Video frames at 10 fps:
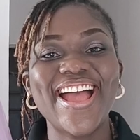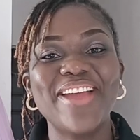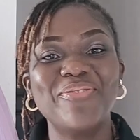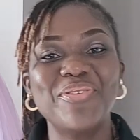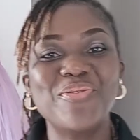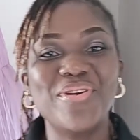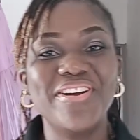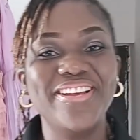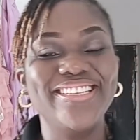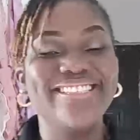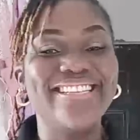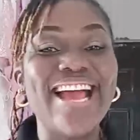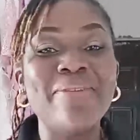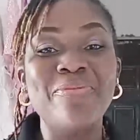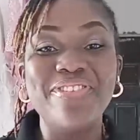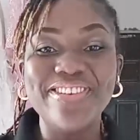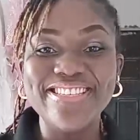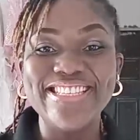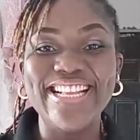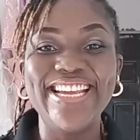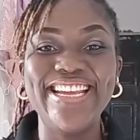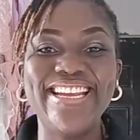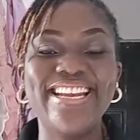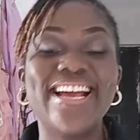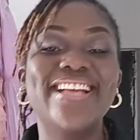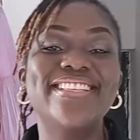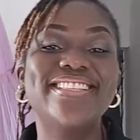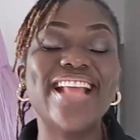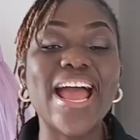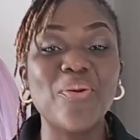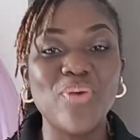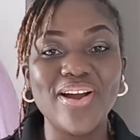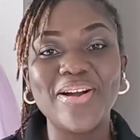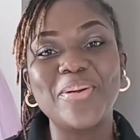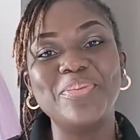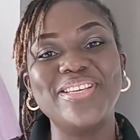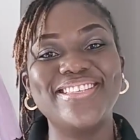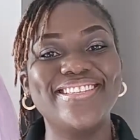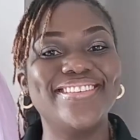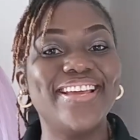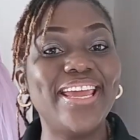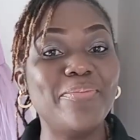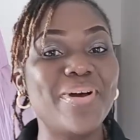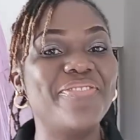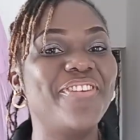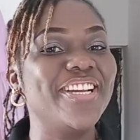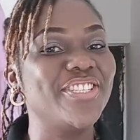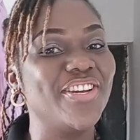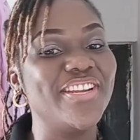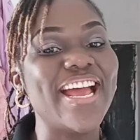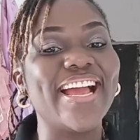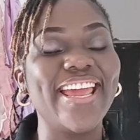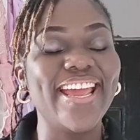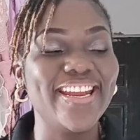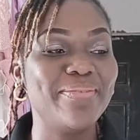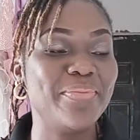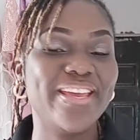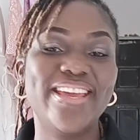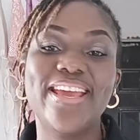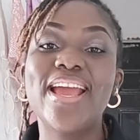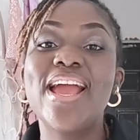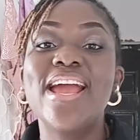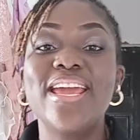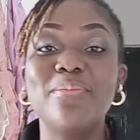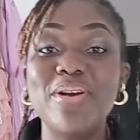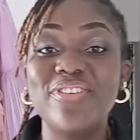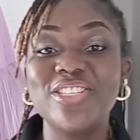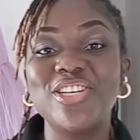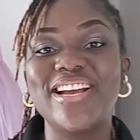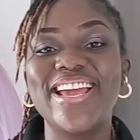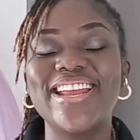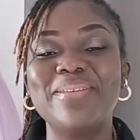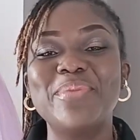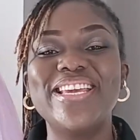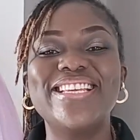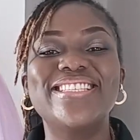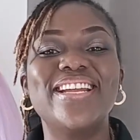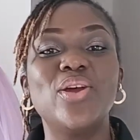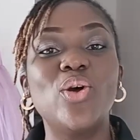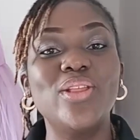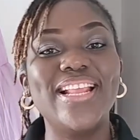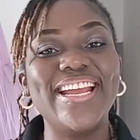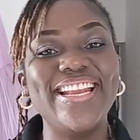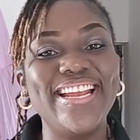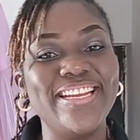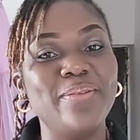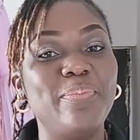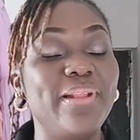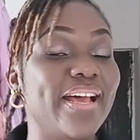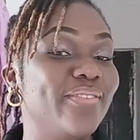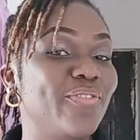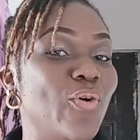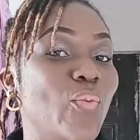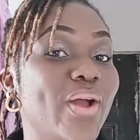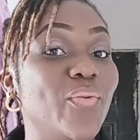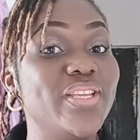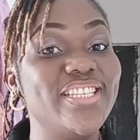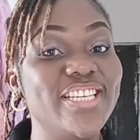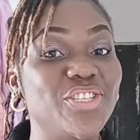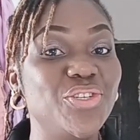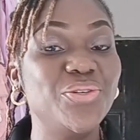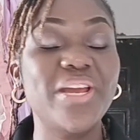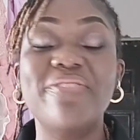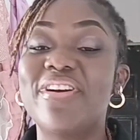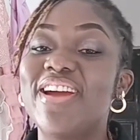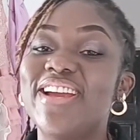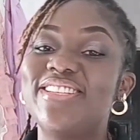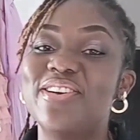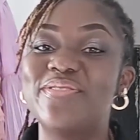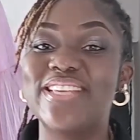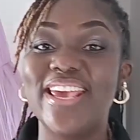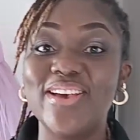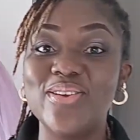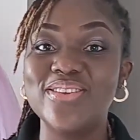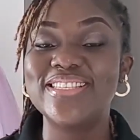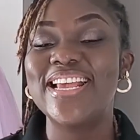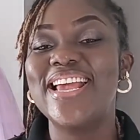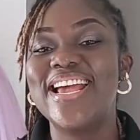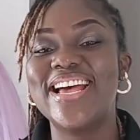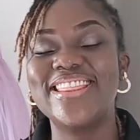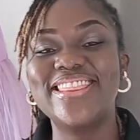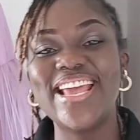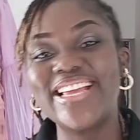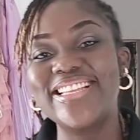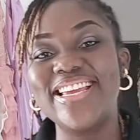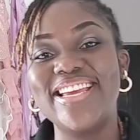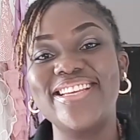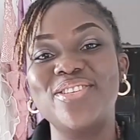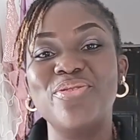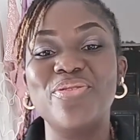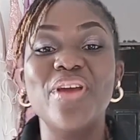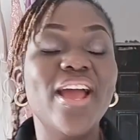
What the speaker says: Hi everyone, I'm Roselyn and I welcome you to Imma Fashion Academy. Imma Fashion Academy is an online learning platform where we teach you a variety of skills and techniques